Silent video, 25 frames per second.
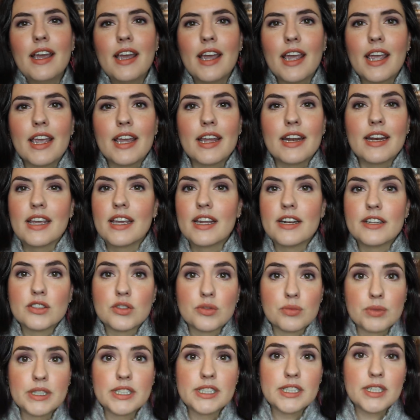and it
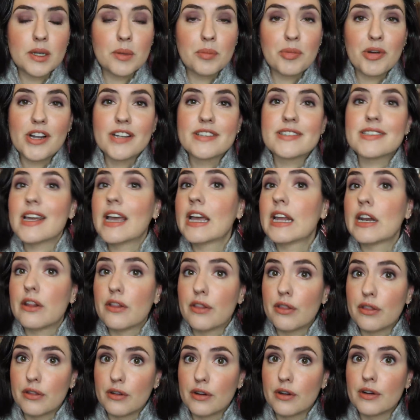is retail priced at at
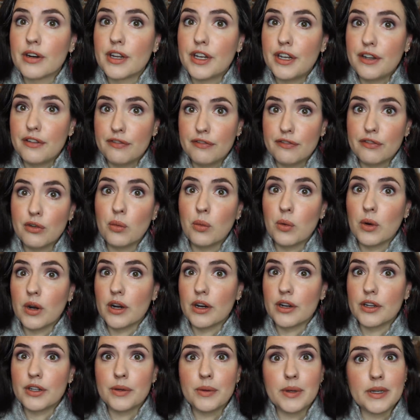
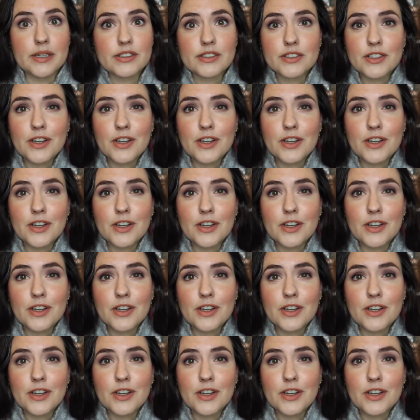34 US